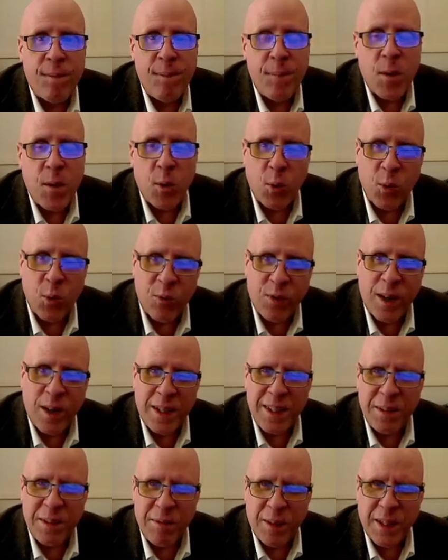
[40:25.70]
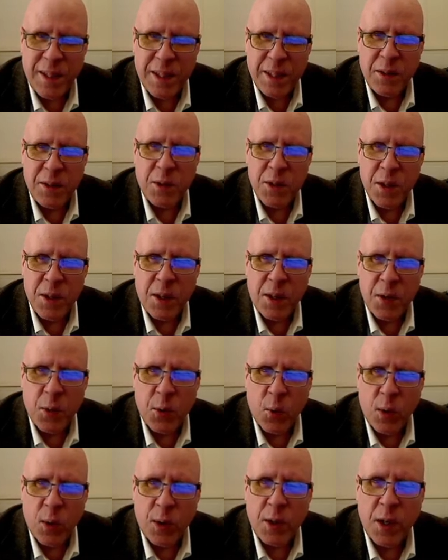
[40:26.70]
Oh, finally, there's another
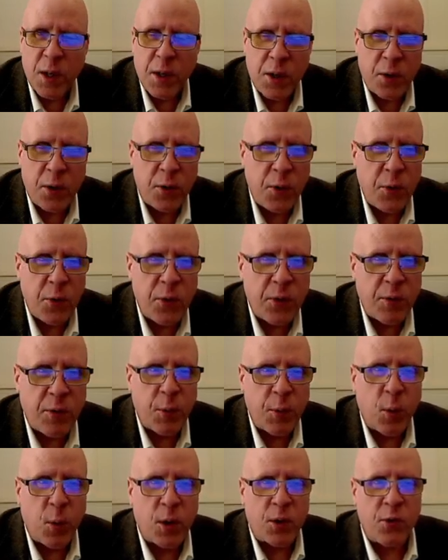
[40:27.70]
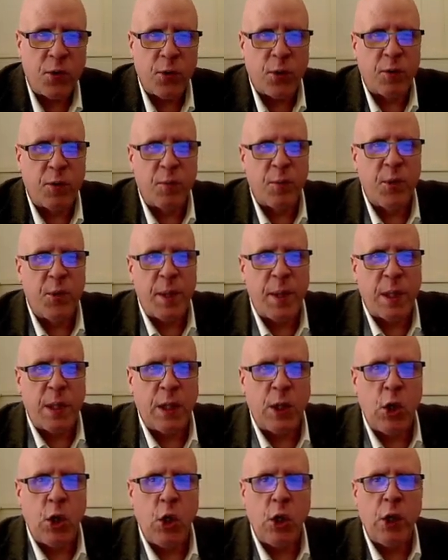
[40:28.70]
word that you use if you want to sort of speak
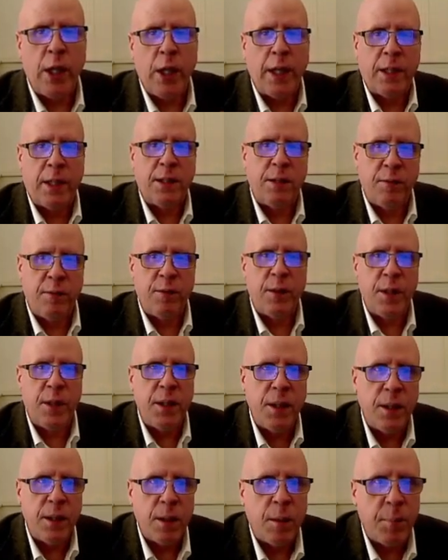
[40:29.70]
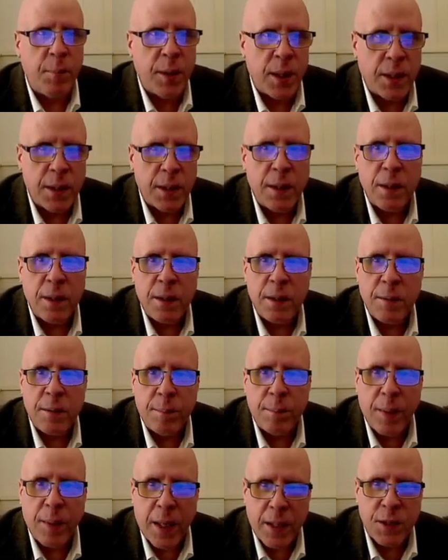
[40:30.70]
collectively about
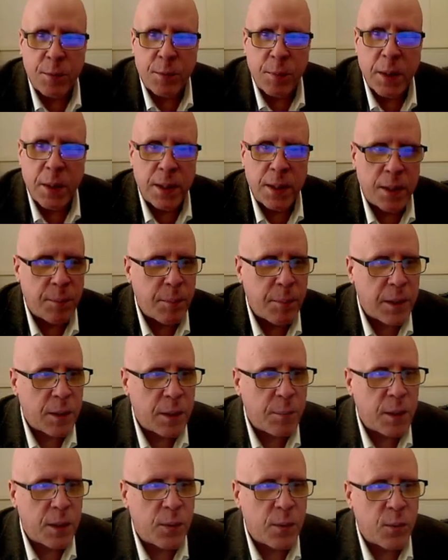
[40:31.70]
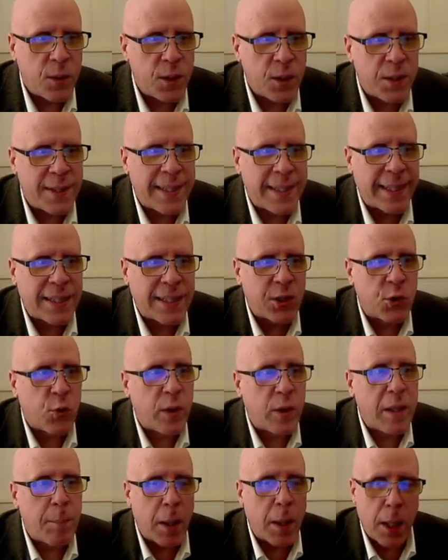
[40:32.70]
maxima and minima, which is
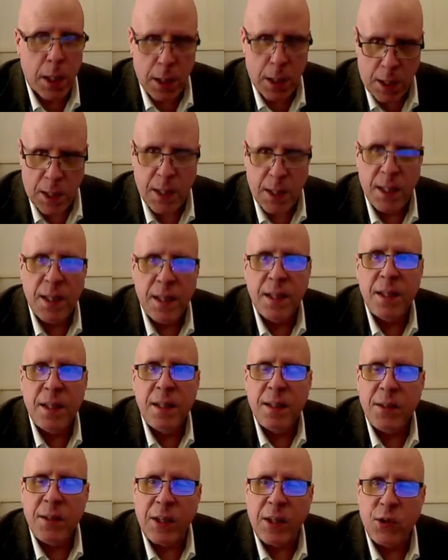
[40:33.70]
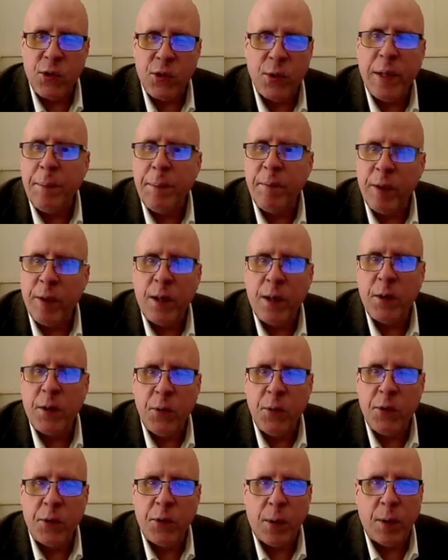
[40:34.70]
extrema. Extreme
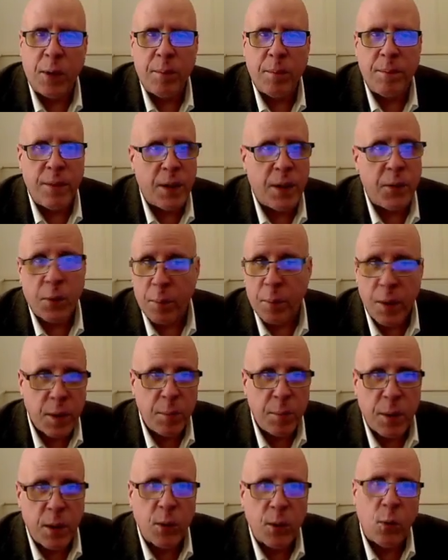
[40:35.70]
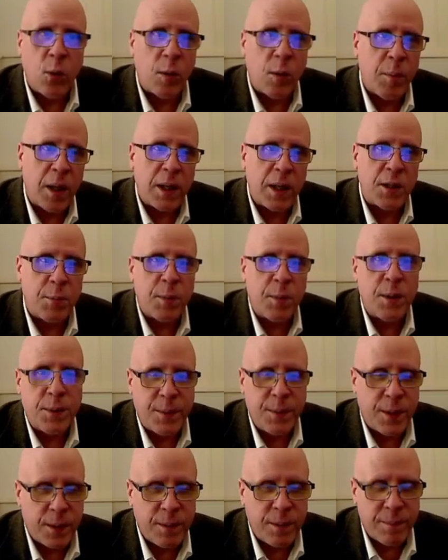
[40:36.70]
values are either minima or maxima,
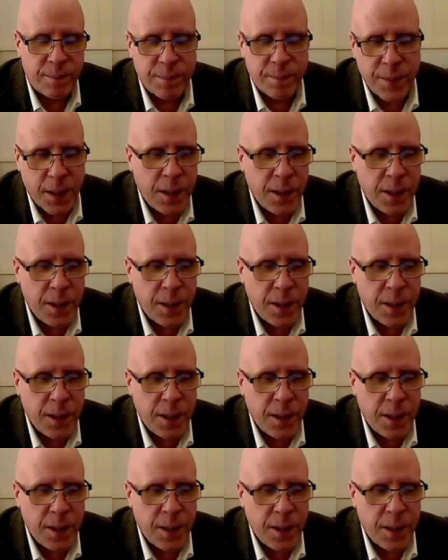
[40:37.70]
and